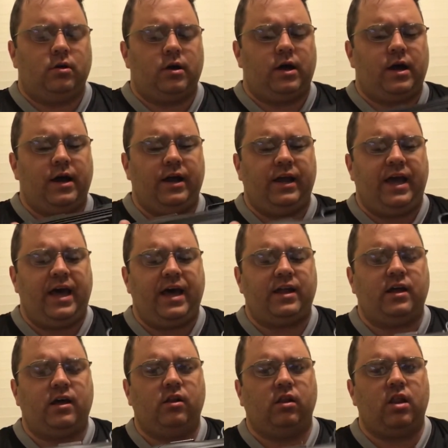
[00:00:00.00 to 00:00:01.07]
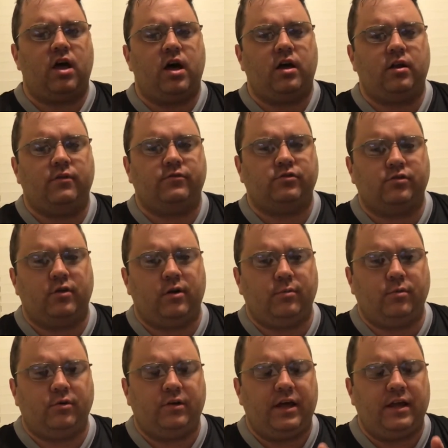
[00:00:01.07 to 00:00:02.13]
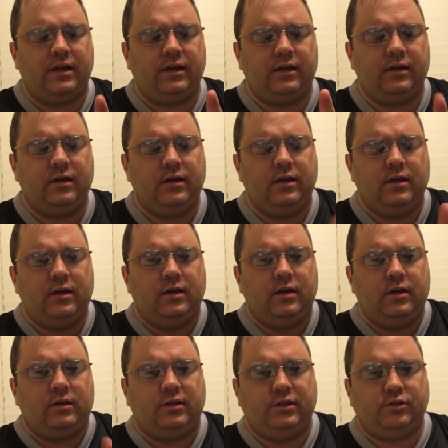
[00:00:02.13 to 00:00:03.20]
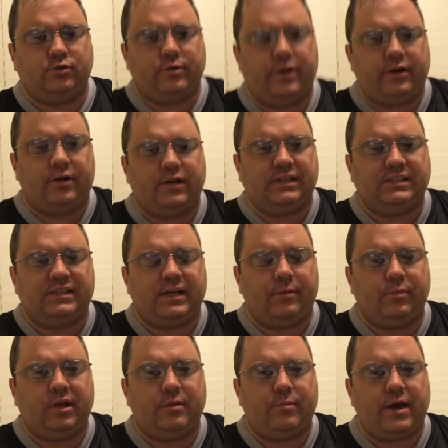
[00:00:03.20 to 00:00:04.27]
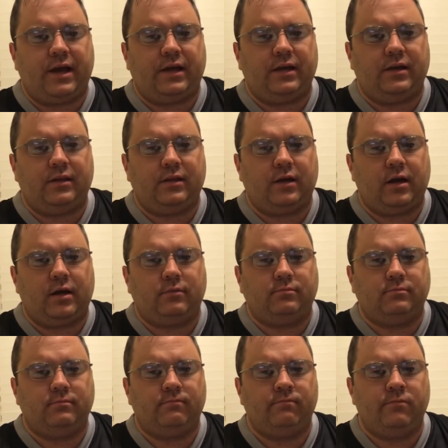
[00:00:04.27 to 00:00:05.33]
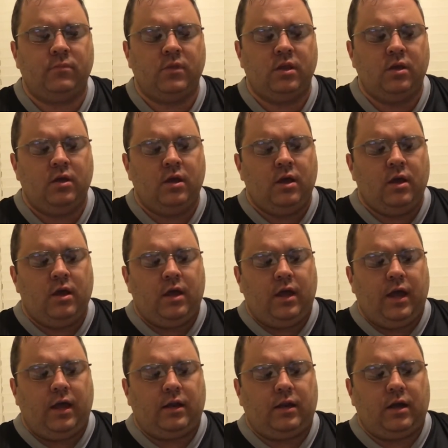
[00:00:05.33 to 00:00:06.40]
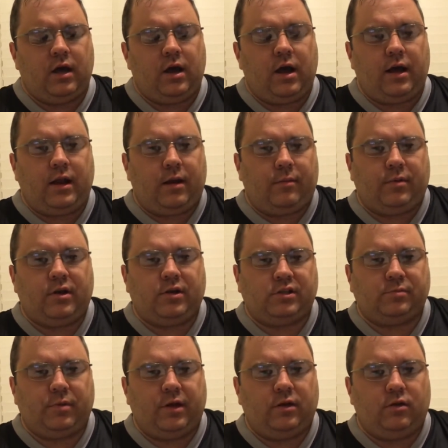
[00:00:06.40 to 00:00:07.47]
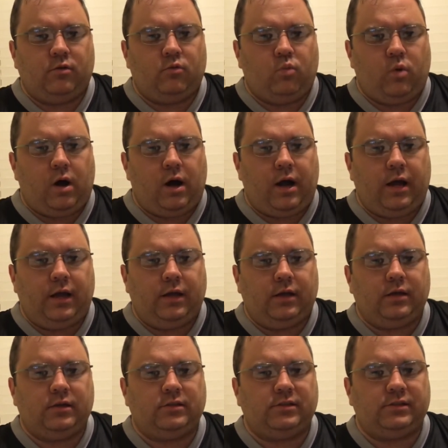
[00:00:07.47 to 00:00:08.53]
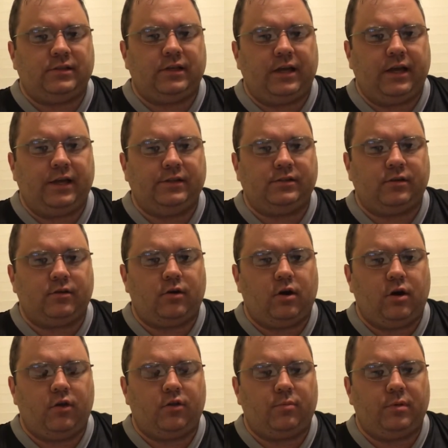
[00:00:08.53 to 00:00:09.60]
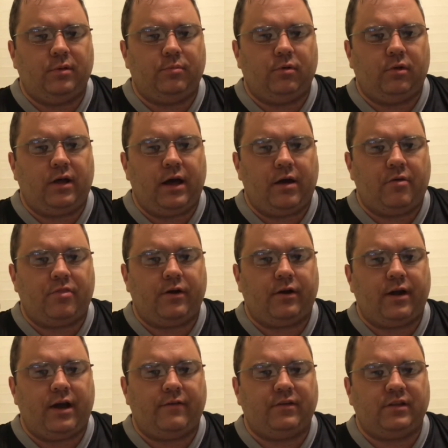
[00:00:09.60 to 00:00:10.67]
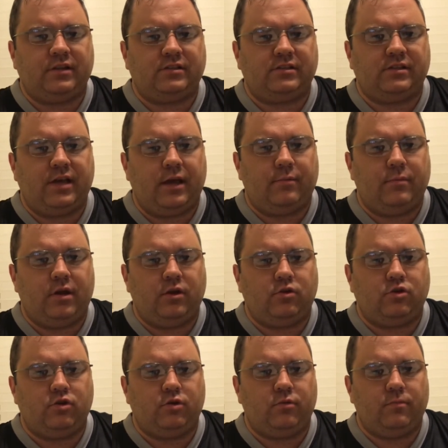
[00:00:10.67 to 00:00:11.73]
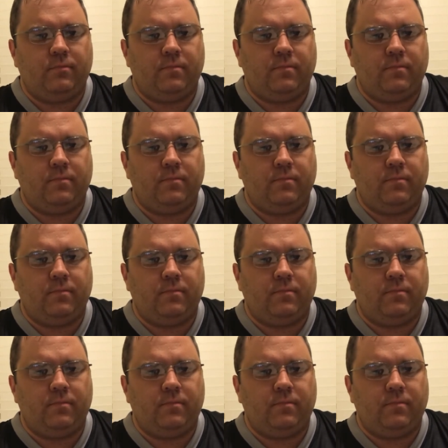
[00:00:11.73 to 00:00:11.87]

I had a lot of trouble getting the trigger assembly back into the gun. And I'm gonna explain to you why, just in case there are other people out there having the same issue.